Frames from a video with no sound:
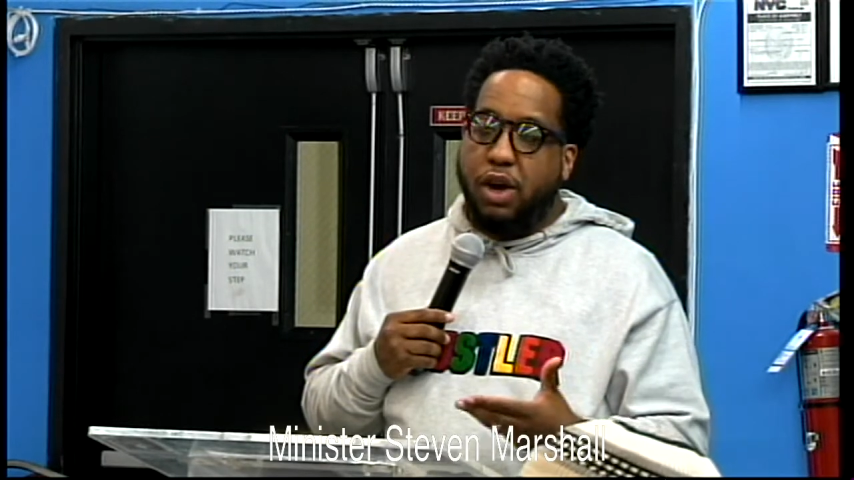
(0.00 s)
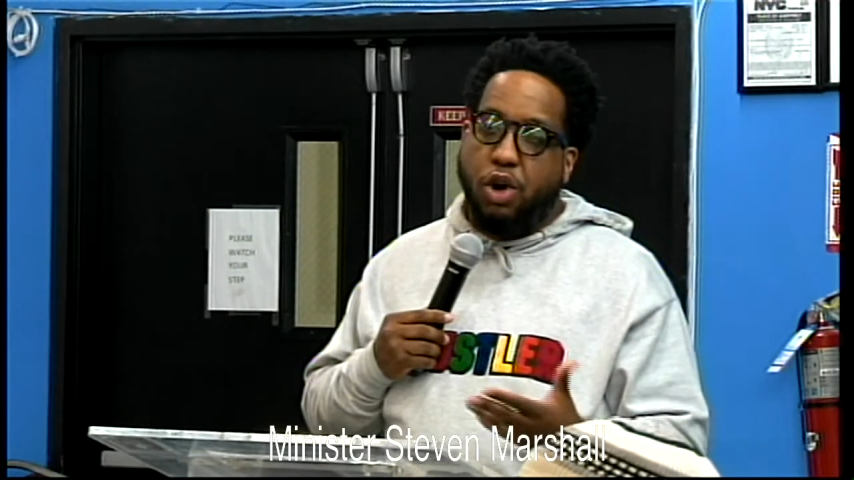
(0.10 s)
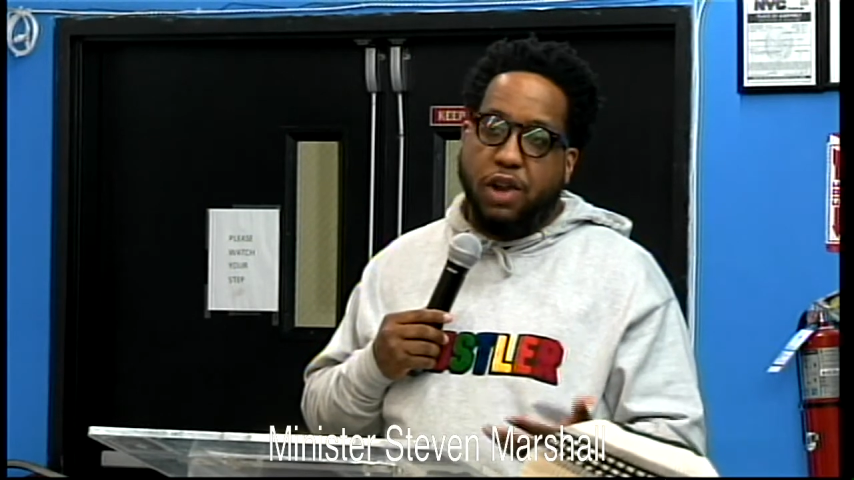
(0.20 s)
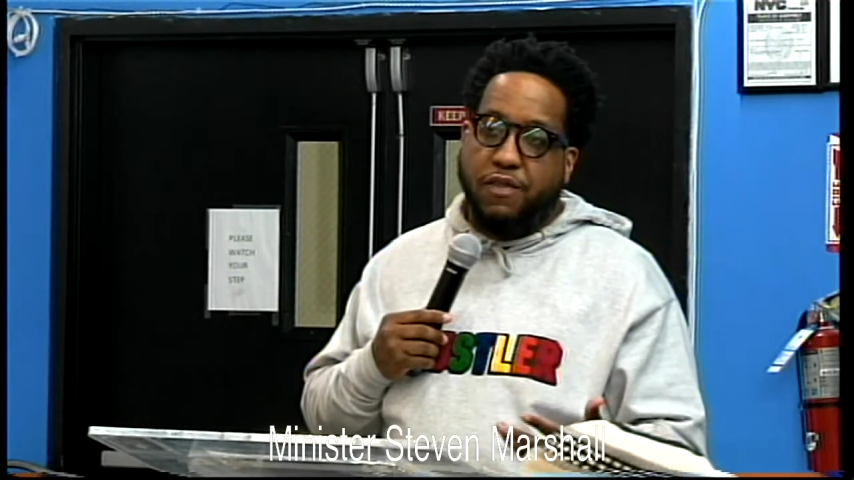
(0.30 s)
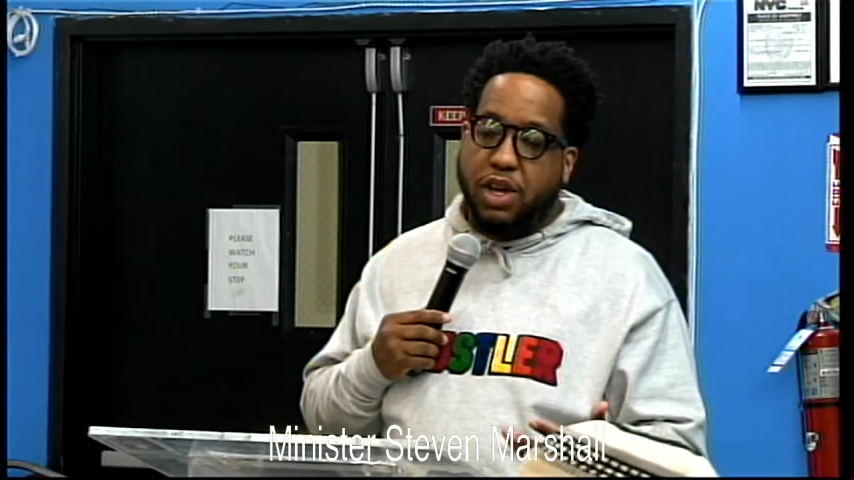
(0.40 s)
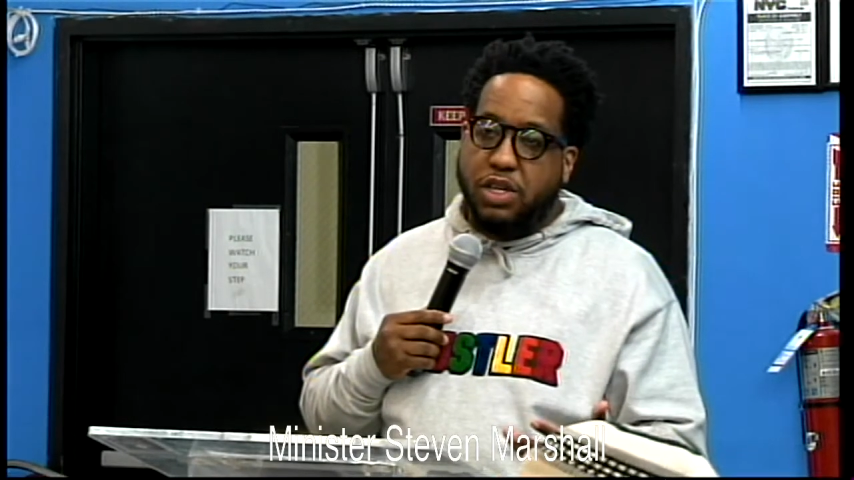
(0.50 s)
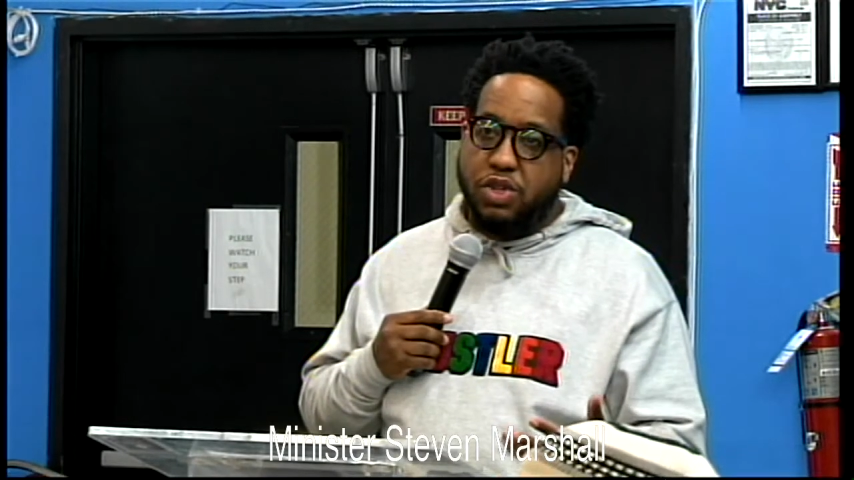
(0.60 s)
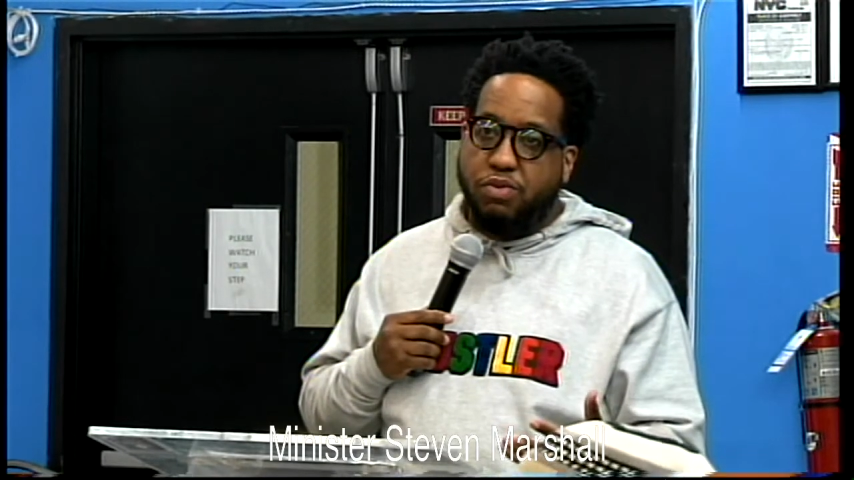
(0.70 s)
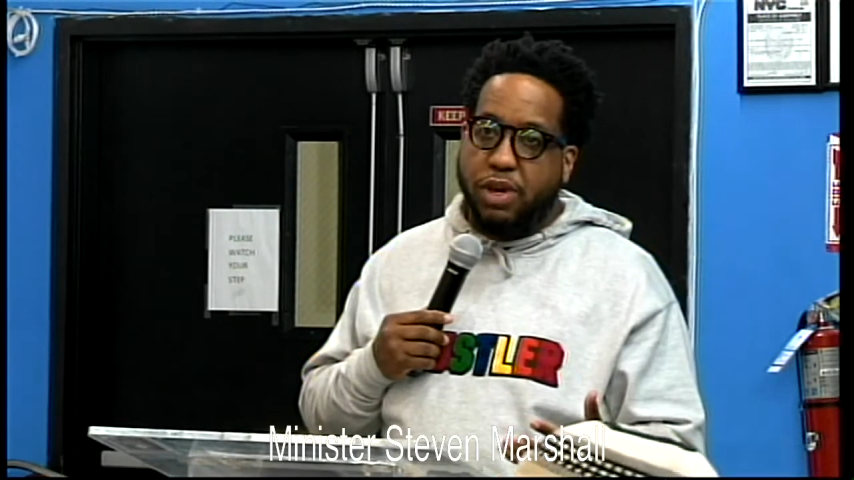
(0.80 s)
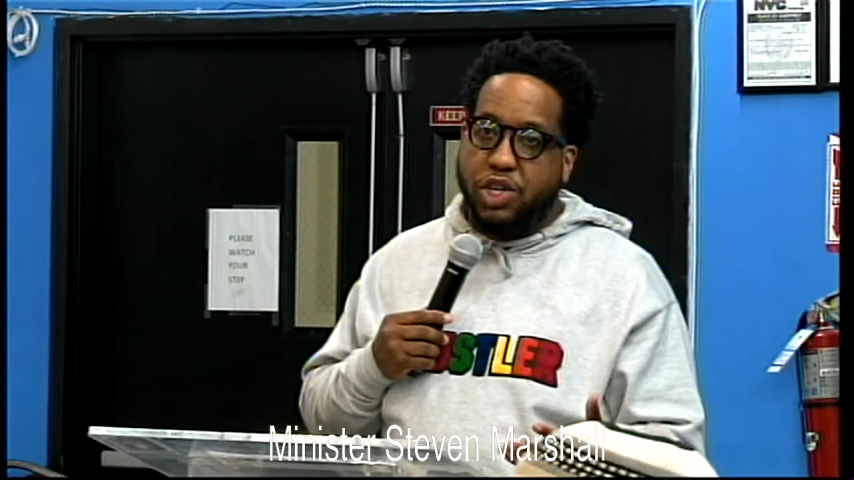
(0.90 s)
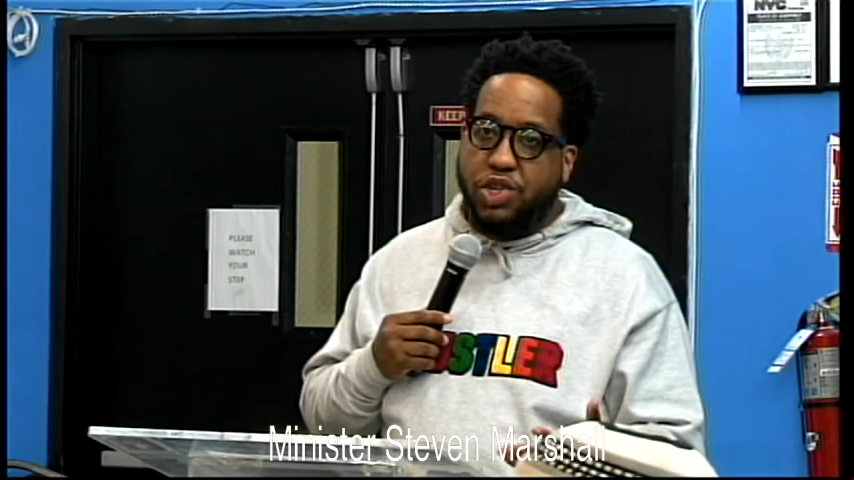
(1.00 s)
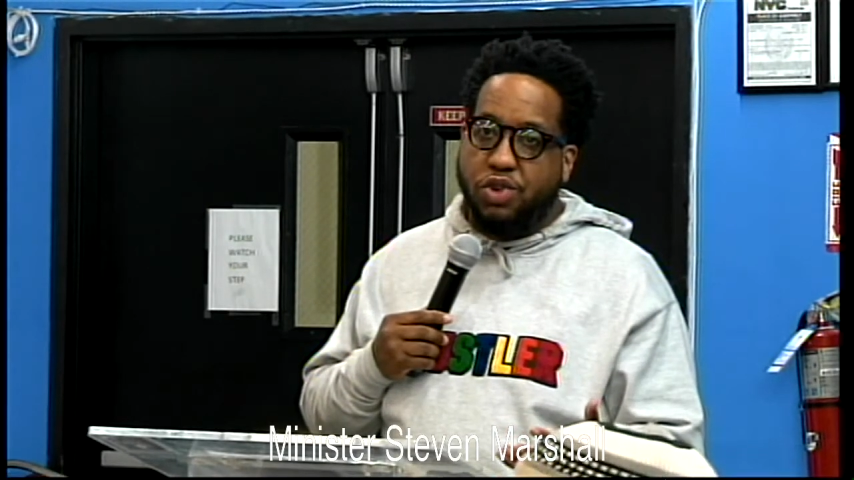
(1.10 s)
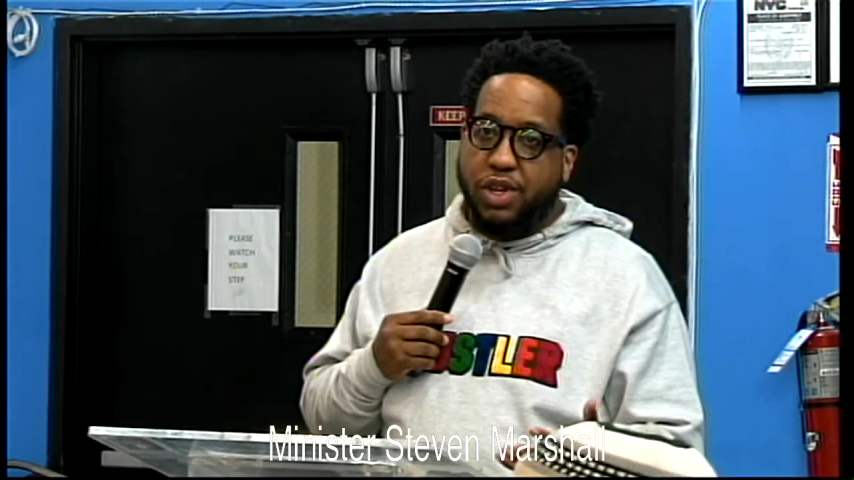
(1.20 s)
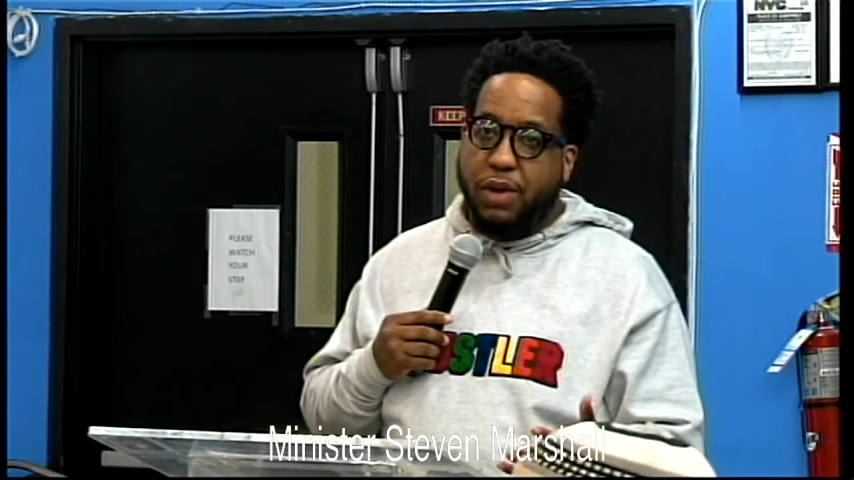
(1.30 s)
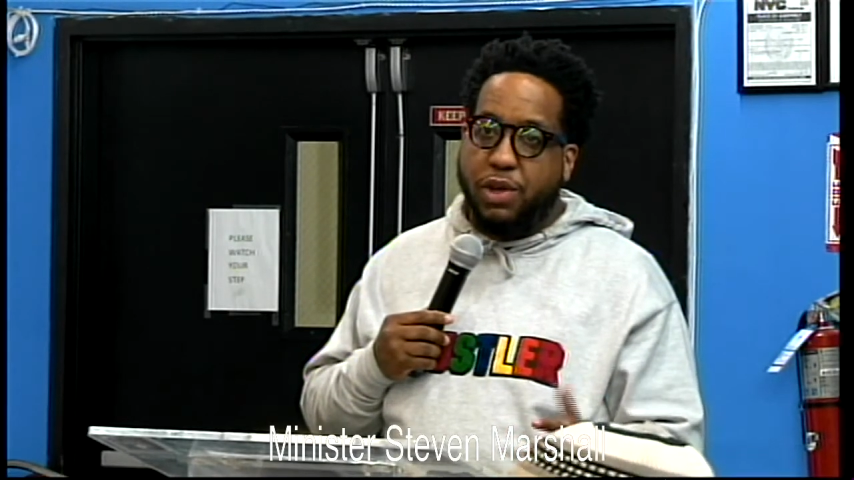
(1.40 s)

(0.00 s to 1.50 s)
all of us to make sure